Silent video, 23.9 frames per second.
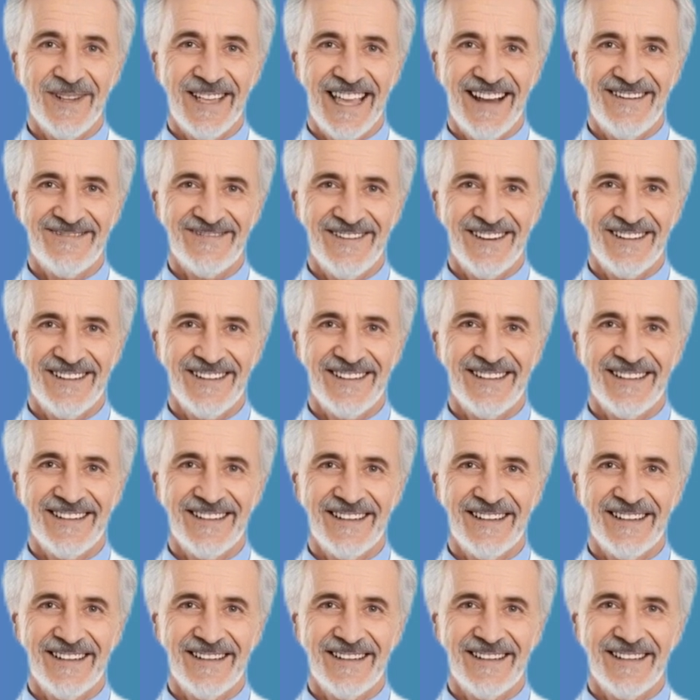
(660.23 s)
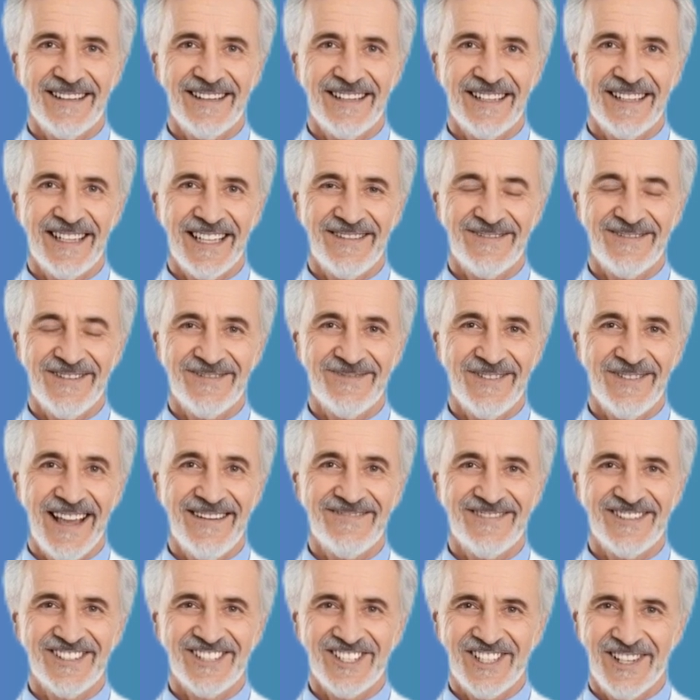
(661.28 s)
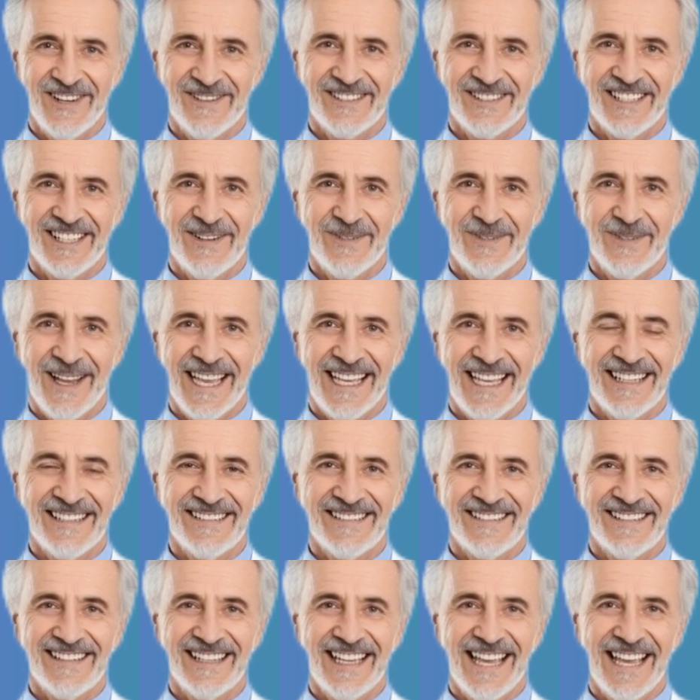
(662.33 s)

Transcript: effort. If you've ever jolted awake in the